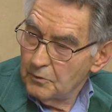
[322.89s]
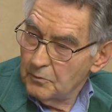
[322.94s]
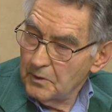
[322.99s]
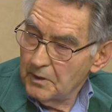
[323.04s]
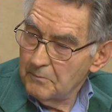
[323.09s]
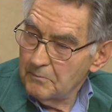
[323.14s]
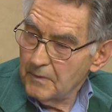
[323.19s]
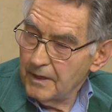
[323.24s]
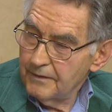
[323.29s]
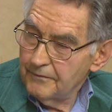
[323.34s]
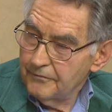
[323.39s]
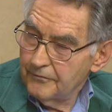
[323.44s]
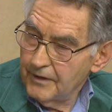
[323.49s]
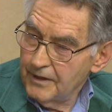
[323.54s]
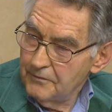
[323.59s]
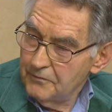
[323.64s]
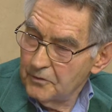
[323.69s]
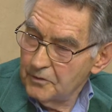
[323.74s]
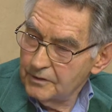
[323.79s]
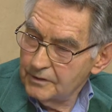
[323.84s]
well one of my
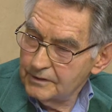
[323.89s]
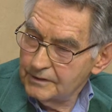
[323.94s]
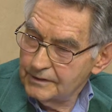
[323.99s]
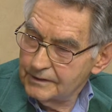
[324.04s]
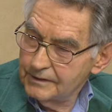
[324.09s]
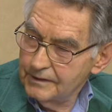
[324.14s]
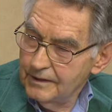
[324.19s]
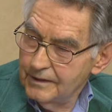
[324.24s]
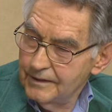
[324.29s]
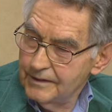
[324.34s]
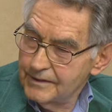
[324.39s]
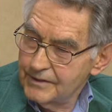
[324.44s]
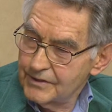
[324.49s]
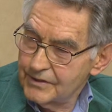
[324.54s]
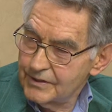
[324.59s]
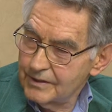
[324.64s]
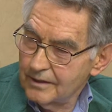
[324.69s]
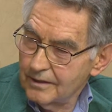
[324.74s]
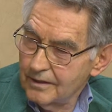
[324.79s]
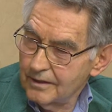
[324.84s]
favorites
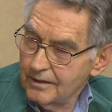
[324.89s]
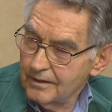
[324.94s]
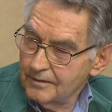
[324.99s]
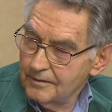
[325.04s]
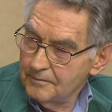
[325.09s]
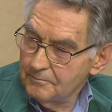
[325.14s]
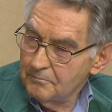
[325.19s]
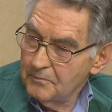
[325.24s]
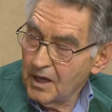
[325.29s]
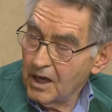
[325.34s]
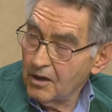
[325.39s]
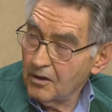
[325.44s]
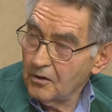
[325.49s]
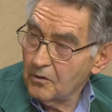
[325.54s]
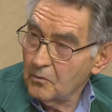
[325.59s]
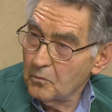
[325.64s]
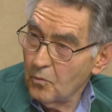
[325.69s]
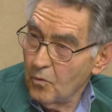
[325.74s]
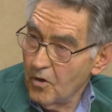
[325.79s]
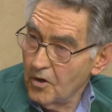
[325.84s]
is uh,
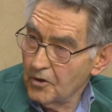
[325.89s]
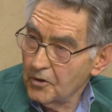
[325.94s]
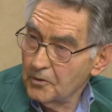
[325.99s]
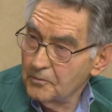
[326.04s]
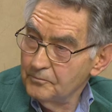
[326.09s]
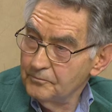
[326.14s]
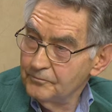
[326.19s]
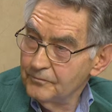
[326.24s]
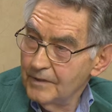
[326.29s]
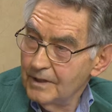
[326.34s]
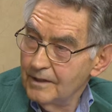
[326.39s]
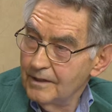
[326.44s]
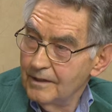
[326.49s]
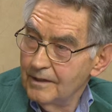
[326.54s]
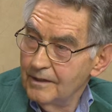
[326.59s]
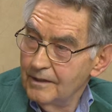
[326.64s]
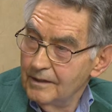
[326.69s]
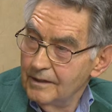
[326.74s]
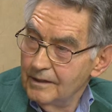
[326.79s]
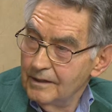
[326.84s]
bottled water
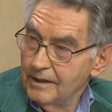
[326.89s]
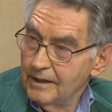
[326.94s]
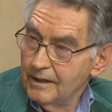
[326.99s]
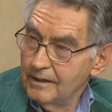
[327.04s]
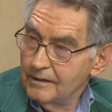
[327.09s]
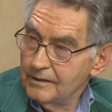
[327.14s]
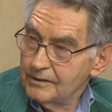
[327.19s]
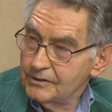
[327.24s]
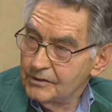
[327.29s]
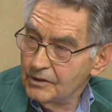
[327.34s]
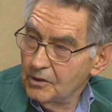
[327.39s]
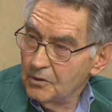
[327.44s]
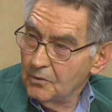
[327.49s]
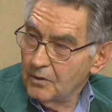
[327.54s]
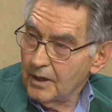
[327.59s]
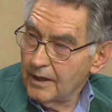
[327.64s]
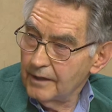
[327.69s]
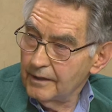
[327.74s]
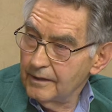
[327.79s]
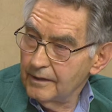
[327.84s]
mm-hmm. and
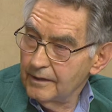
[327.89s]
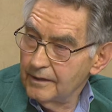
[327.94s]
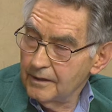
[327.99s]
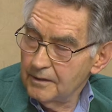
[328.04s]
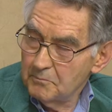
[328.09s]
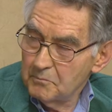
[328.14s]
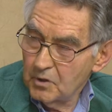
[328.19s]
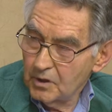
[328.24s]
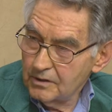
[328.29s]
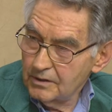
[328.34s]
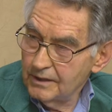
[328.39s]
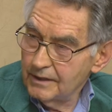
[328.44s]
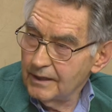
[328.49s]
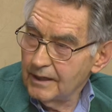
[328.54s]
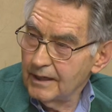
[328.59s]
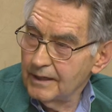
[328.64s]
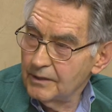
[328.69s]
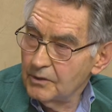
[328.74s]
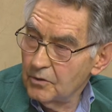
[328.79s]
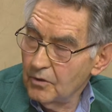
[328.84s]
so i in the
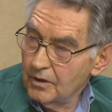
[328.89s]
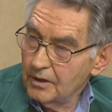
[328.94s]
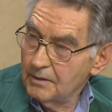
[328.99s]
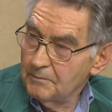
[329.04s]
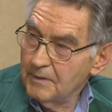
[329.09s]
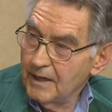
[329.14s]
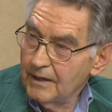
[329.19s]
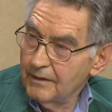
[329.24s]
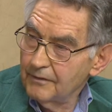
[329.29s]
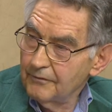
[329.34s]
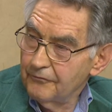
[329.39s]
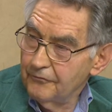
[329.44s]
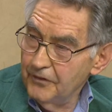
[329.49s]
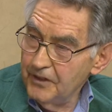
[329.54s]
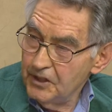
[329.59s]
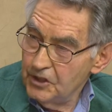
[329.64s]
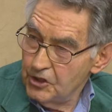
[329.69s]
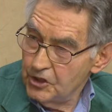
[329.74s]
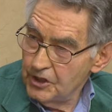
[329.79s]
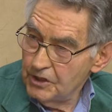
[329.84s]
booklet i talk about
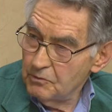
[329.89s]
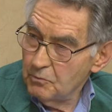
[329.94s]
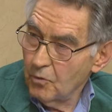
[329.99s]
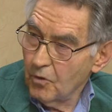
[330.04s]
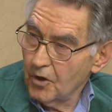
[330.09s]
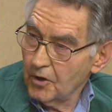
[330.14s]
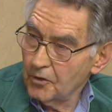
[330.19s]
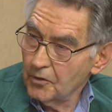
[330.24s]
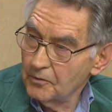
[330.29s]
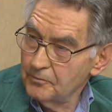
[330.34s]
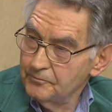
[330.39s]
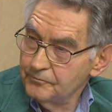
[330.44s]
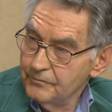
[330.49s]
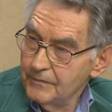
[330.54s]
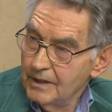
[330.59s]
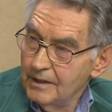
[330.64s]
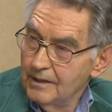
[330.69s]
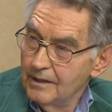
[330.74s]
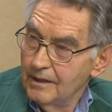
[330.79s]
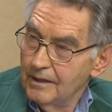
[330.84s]
fiji water
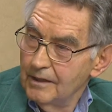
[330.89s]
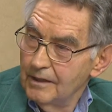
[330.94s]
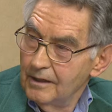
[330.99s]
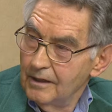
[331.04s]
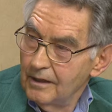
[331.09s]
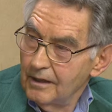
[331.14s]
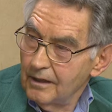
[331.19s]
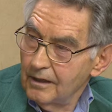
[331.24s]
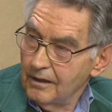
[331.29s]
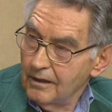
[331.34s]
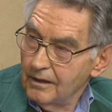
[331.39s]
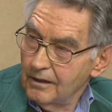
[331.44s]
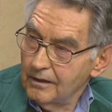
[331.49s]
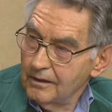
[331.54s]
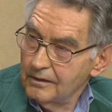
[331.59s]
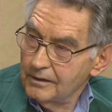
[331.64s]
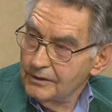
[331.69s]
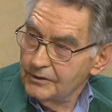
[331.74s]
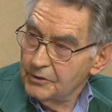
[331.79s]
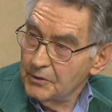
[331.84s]

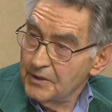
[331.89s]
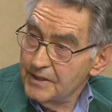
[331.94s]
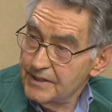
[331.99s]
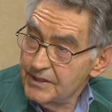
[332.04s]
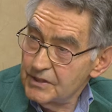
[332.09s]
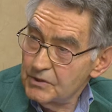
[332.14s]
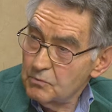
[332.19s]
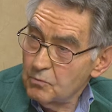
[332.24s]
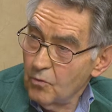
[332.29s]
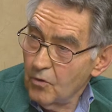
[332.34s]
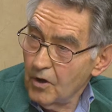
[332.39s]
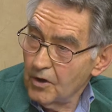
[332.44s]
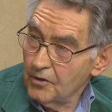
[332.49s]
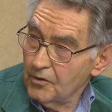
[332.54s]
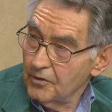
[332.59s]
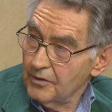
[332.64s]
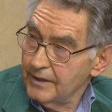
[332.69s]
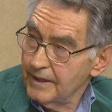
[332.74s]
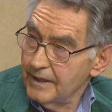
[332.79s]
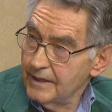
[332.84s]
uh, so this is
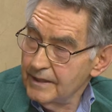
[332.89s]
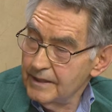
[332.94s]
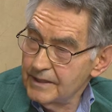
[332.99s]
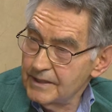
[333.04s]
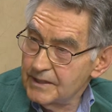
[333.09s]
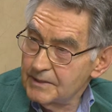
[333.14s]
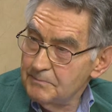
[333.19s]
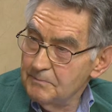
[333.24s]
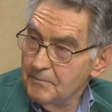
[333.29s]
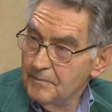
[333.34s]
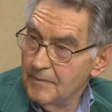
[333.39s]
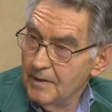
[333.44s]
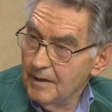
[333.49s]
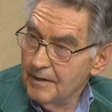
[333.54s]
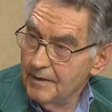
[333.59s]
water that is